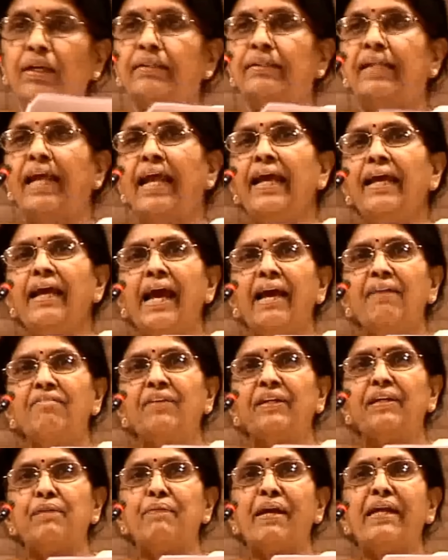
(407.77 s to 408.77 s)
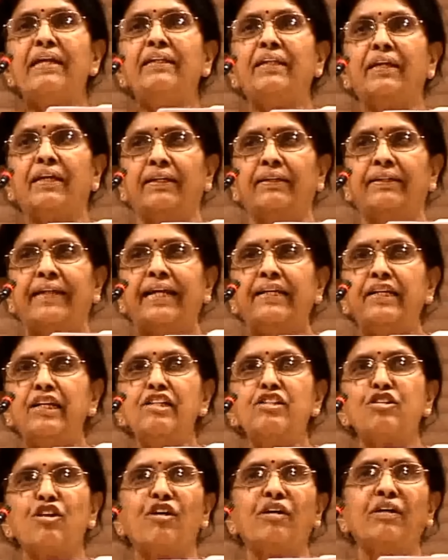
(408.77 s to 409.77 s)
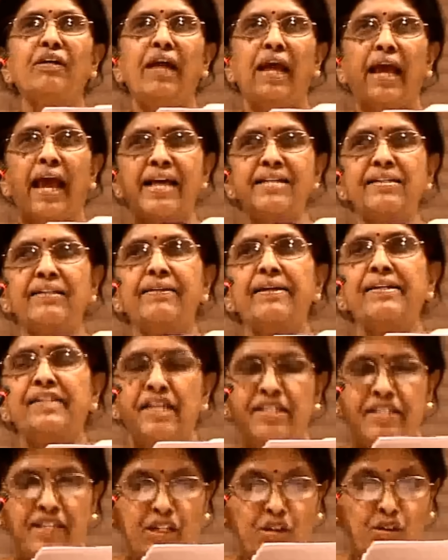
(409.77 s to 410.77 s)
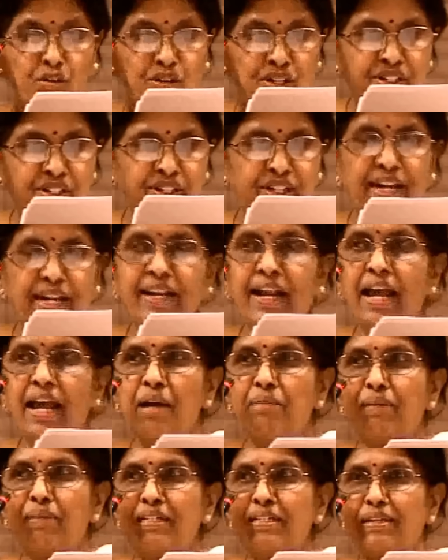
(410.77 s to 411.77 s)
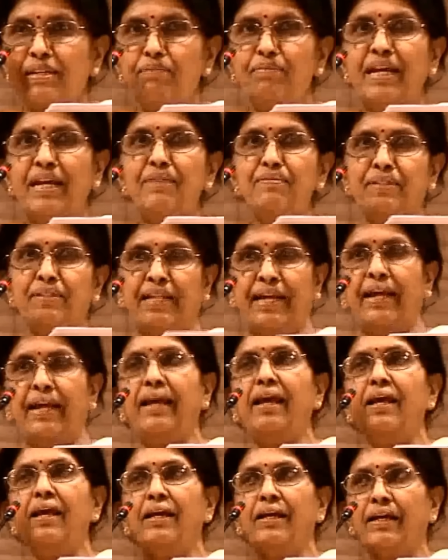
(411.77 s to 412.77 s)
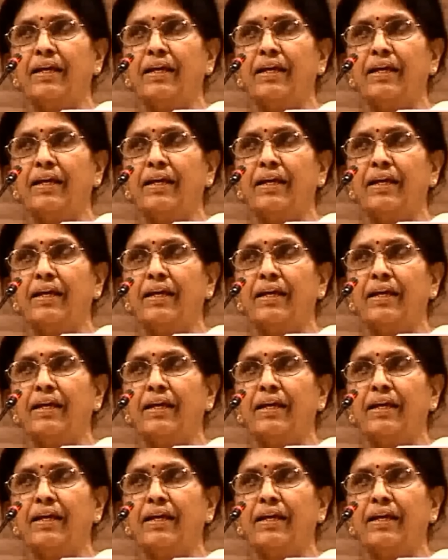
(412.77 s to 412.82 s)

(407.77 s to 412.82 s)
They have remained the title song as it is in original, but sometimes they